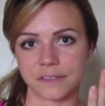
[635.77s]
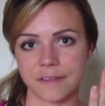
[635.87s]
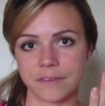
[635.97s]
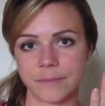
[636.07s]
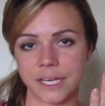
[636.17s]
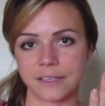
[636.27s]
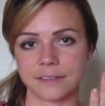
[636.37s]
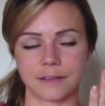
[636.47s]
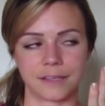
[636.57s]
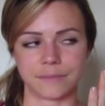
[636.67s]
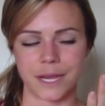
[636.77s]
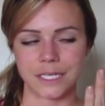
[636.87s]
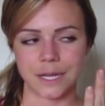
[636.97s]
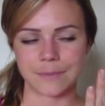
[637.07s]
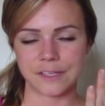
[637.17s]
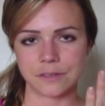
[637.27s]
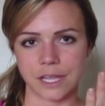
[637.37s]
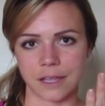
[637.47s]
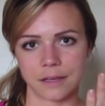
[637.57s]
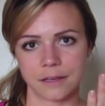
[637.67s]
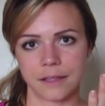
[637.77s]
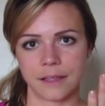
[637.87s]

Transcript: 7 minutes, as many times as you can.